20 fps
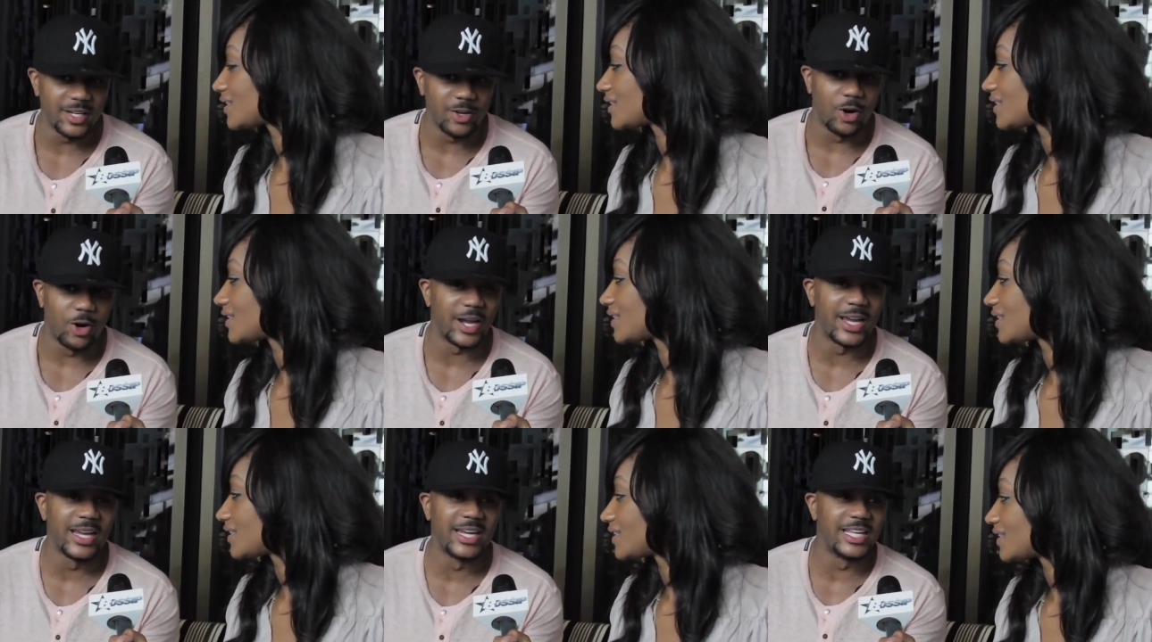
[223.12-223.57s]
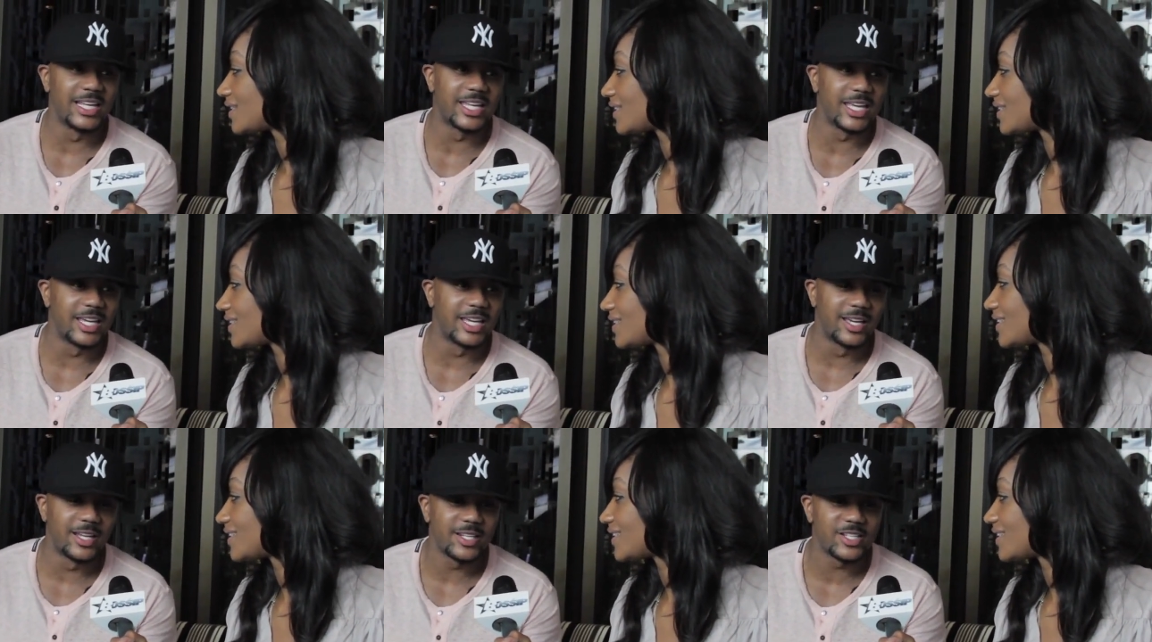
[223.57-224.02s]
Speaker 1: or any
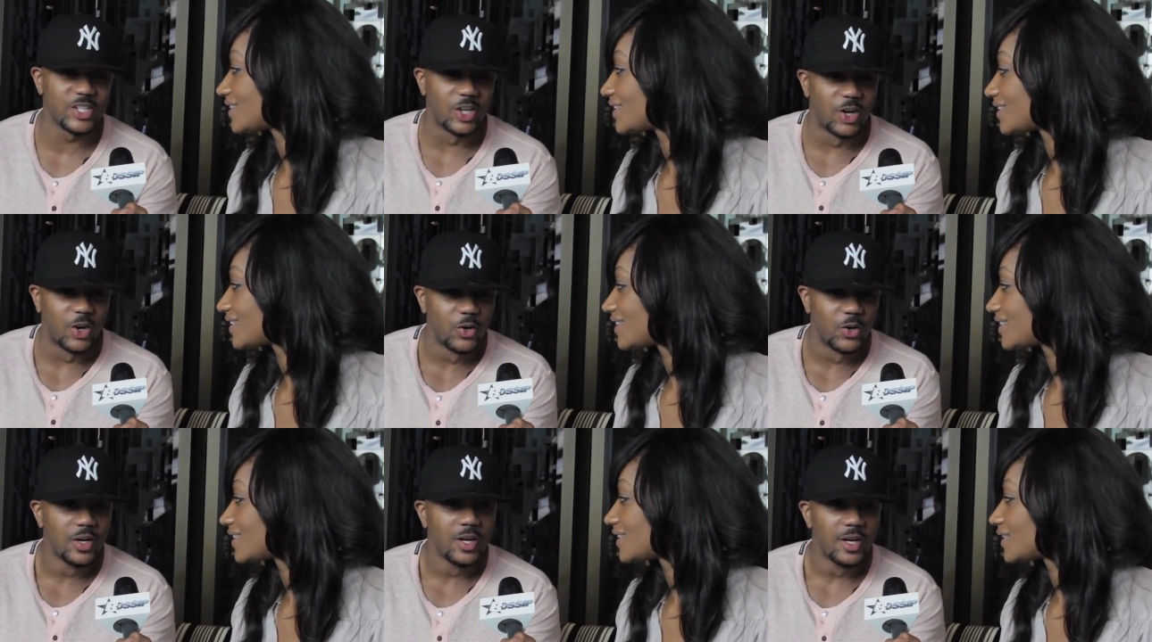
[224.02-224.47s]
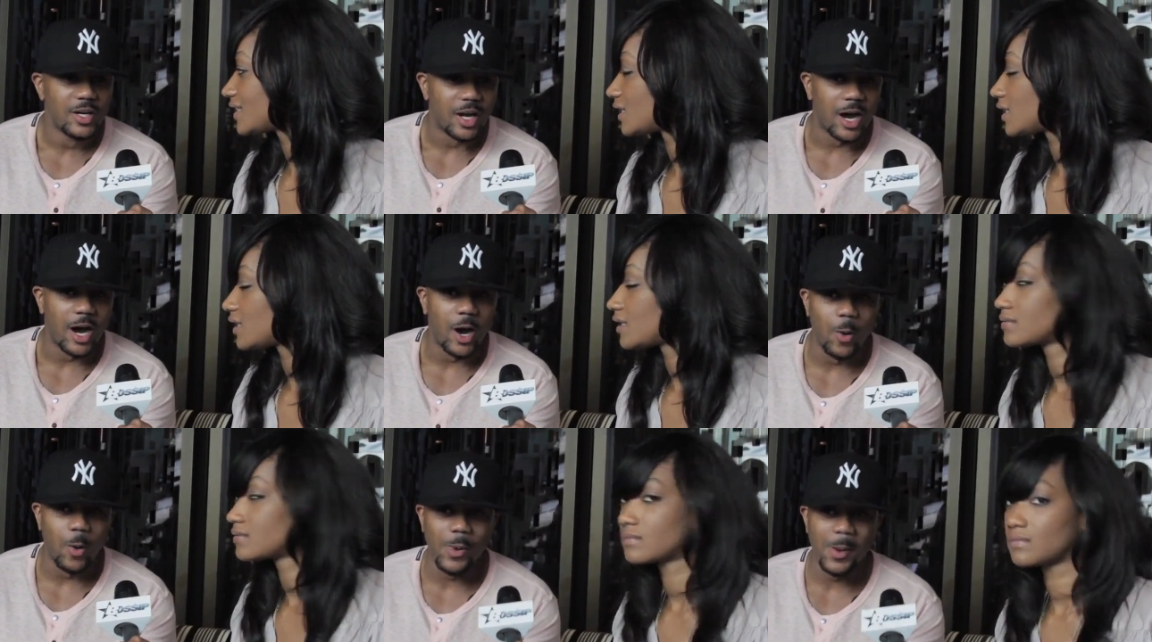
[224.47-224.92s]
kid, so I
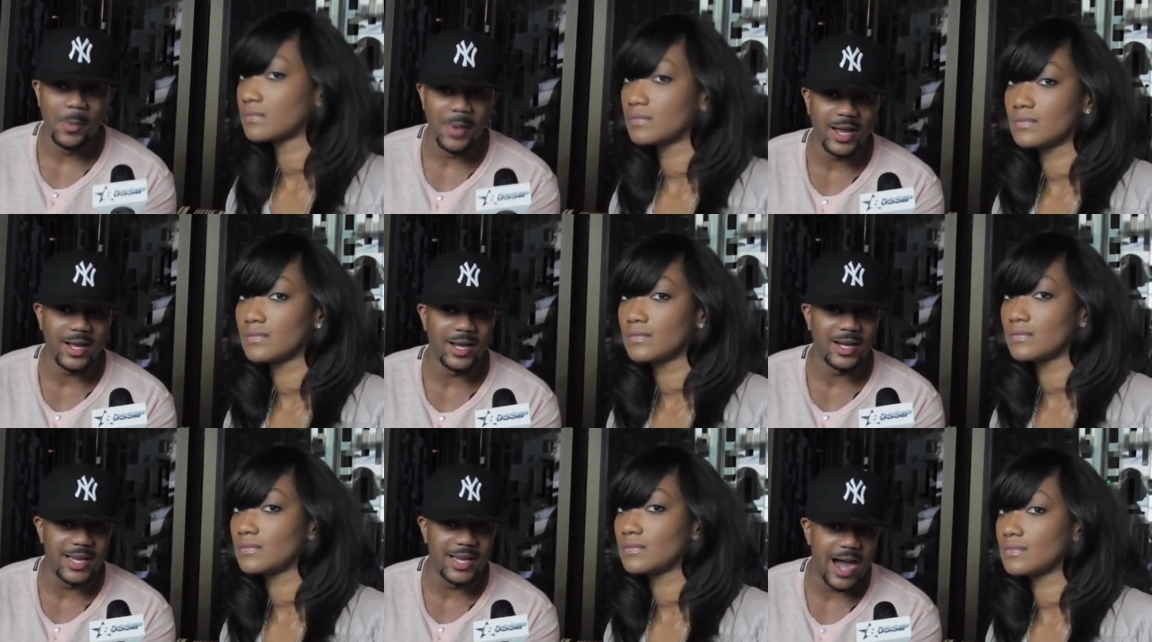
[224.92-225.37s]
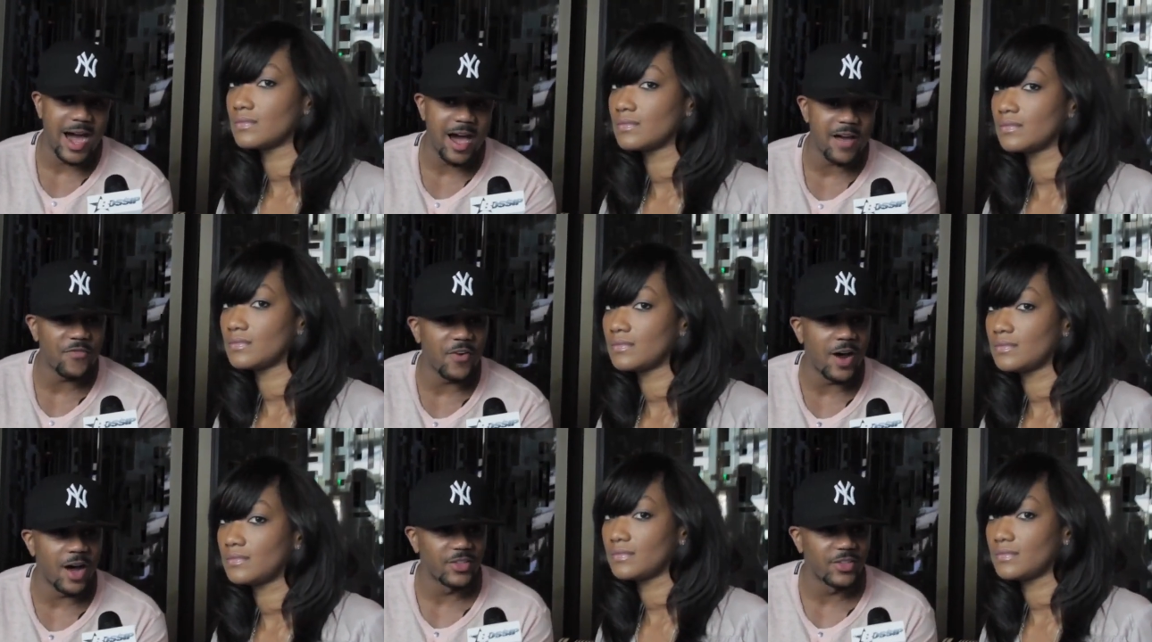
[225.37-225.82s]
hope I'm like a
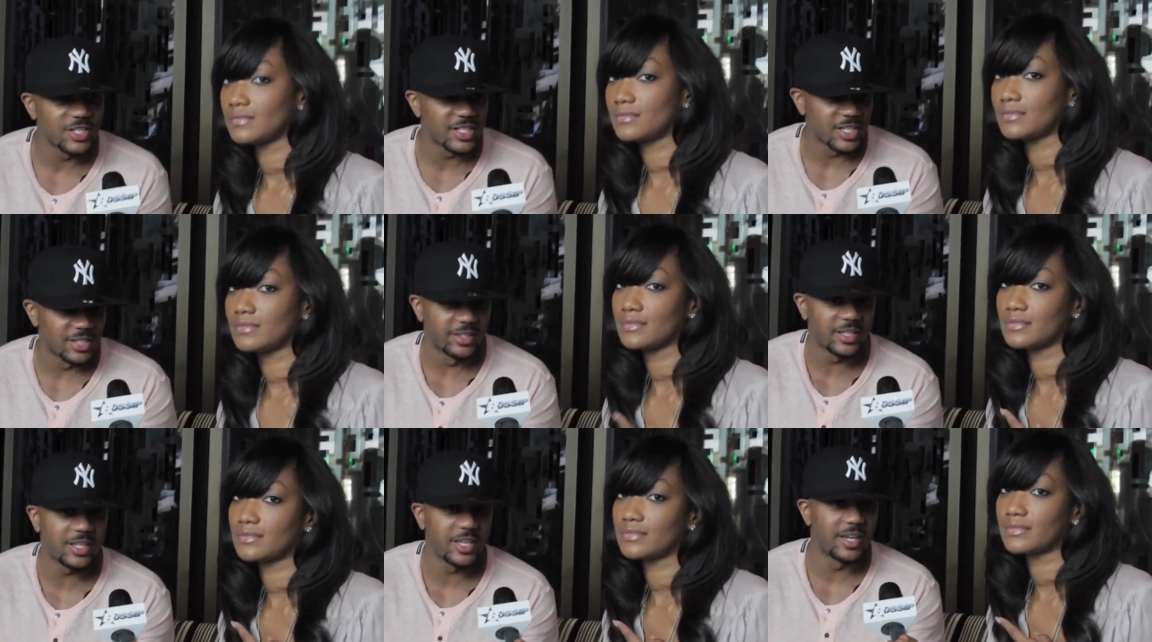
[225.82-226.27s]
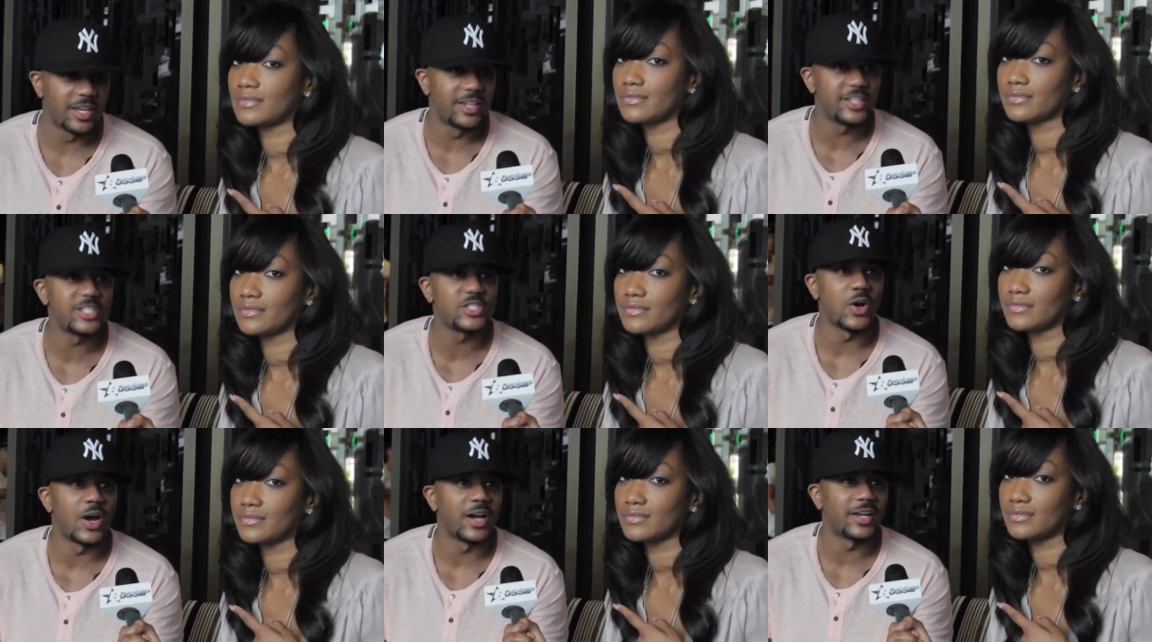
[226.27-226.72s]
godfather to the kid,
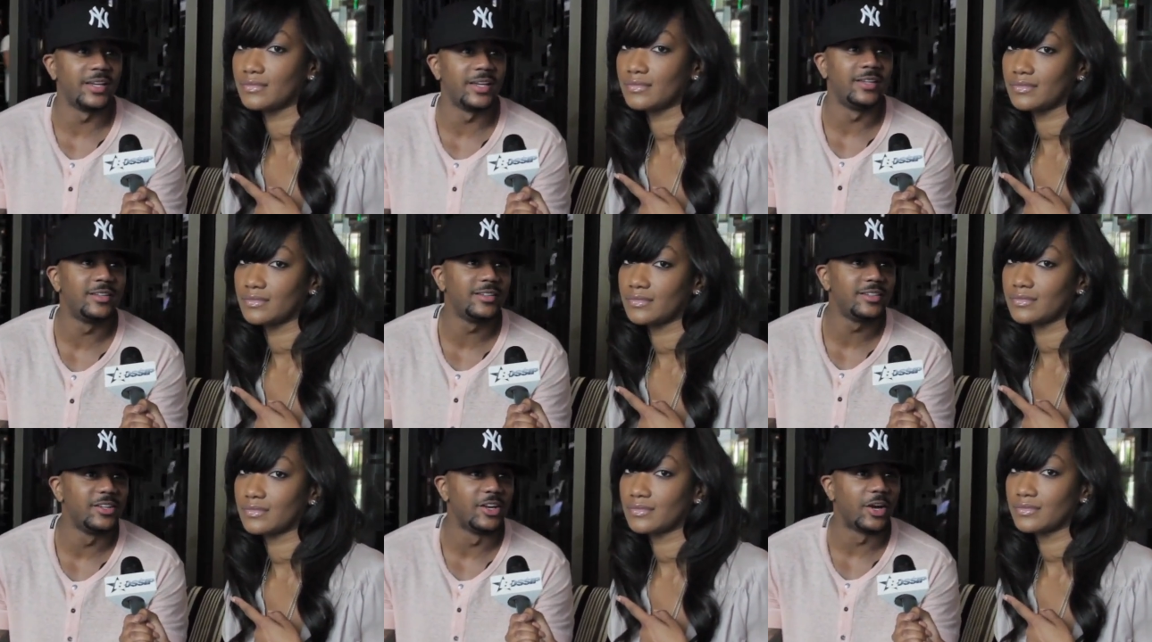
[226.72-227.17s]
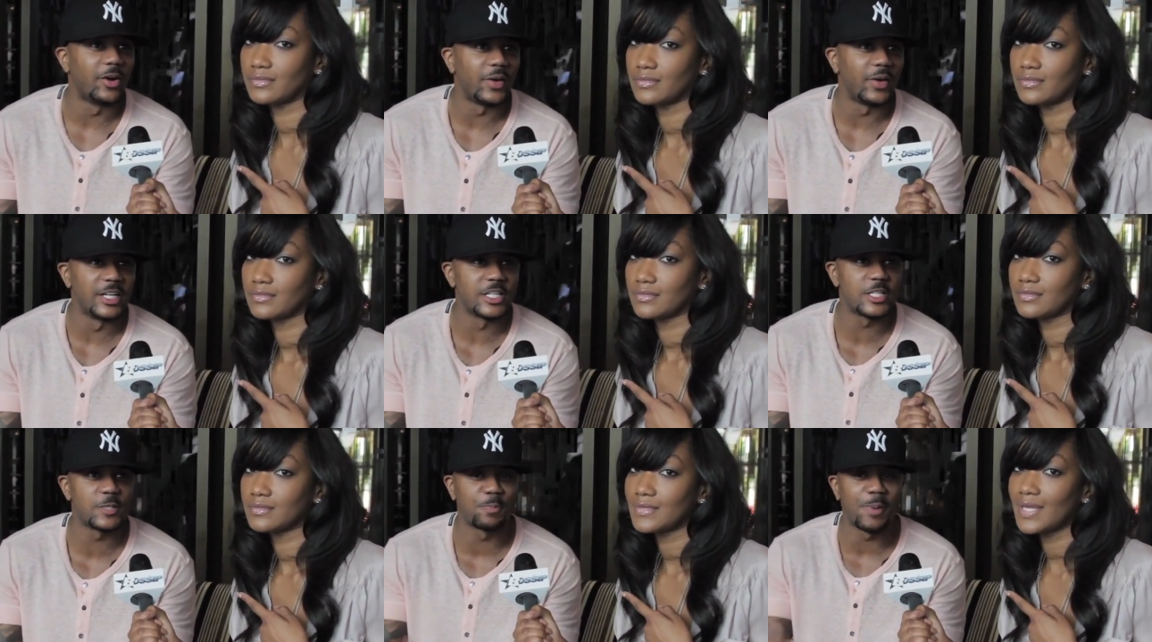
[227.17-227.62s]
so I can you know
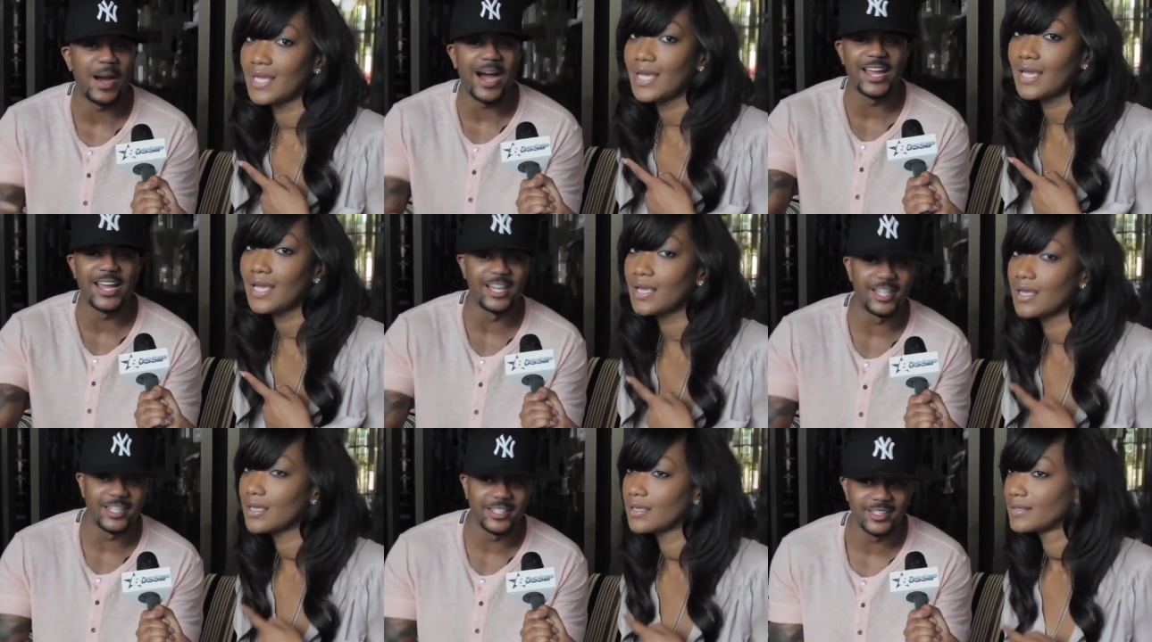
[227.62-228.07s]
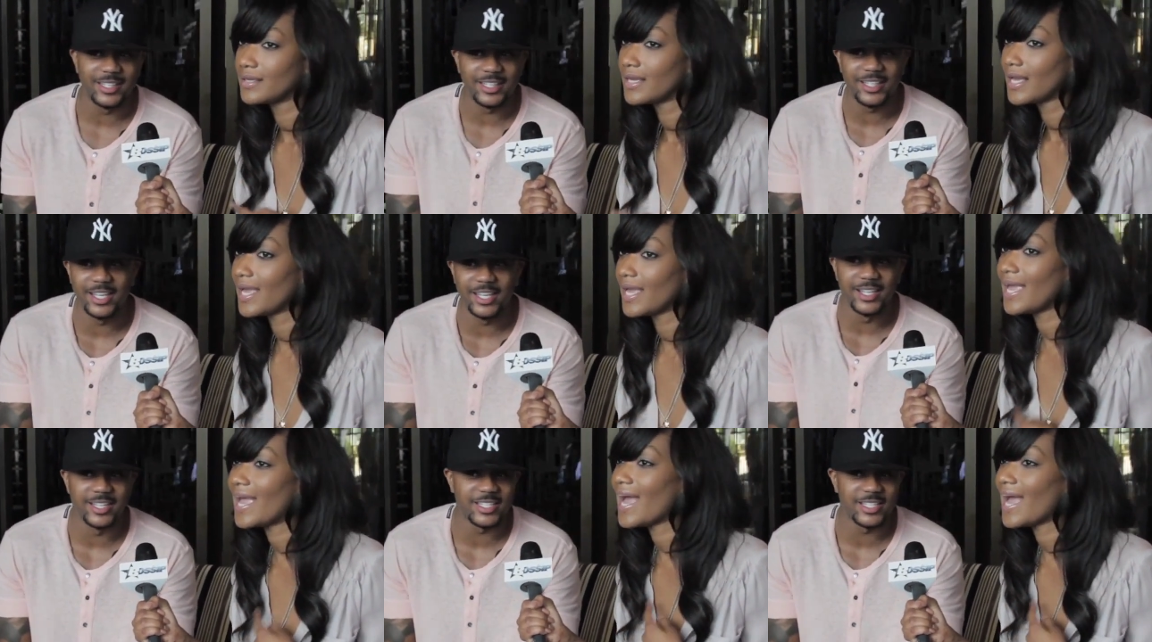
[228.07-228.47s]
inspire the kid. You